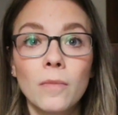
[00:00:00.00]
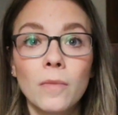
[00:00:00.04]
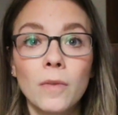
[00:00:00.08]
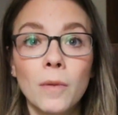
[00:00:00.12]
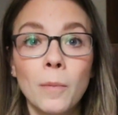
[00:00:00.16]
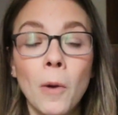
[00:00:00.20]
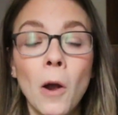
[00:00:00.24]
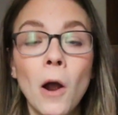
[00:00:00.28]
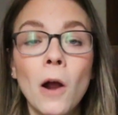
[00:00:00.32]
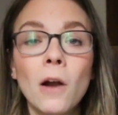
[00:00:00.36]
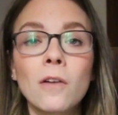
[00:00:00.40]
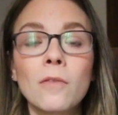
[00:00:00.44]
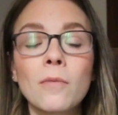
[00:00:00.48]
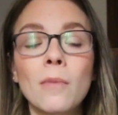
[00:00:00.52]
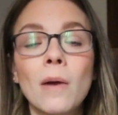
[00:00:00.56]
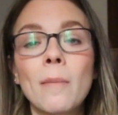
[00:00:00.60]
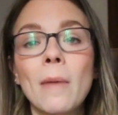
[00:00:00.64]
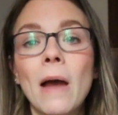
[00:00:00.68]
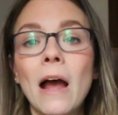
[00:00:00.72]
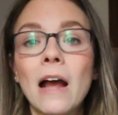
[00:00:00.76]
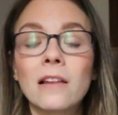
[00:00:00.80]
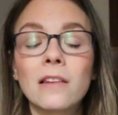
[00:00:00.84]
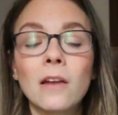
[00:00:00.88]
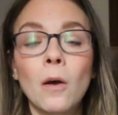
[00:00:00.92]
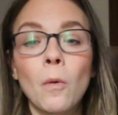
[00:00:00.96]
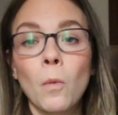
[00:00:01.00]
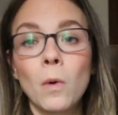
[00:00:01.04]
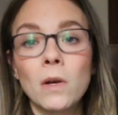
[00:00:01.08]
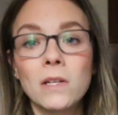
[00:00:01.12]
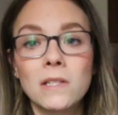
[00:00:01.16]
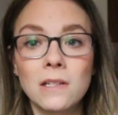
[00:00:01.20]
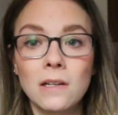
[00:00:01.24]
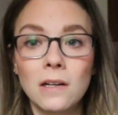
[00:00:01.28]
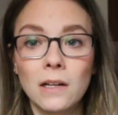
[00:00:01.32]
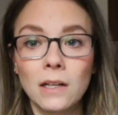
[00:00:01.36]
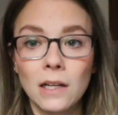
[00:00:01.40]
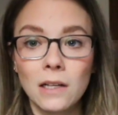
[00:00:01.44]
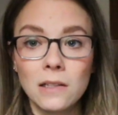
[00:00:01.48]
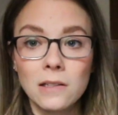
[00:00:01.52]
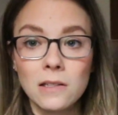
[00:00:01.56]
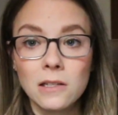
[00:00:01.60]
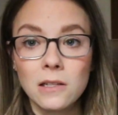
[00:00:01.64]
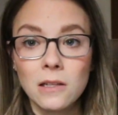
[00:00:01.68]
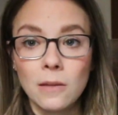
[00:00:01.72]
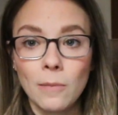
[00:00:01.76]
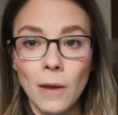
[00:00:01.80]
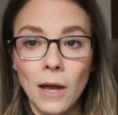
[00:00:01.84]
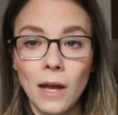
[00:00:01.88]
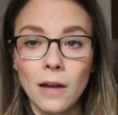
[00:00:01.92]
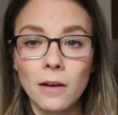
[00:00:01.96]
the part of my back that wasn't
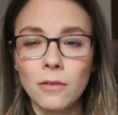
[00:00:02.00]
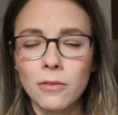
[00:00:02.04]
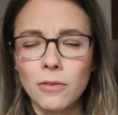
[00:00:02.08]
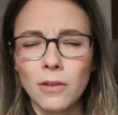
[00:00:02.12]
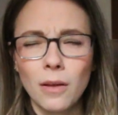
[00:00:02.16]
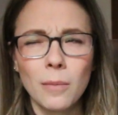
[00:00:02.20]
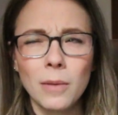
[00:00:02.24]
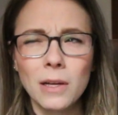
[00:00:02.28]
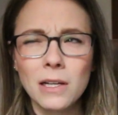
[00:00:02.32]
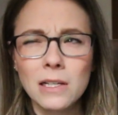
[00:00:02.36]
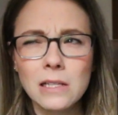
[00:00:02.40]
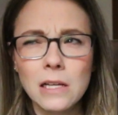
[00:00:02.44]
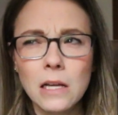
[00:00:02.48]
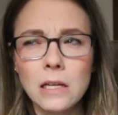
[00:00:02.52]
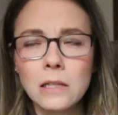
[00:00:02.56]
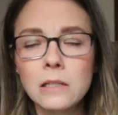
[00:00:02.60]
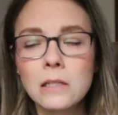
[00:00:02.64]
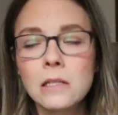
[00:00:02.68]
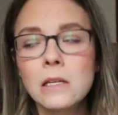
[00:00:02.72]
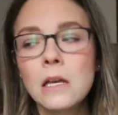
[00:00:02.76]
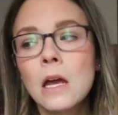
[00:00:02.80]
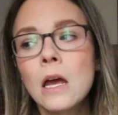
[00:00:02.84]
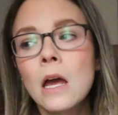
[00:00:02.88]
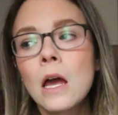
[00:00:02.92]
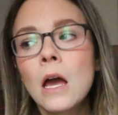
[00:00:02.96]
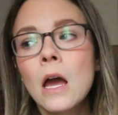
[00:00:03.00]
against the bed, if that makes sense.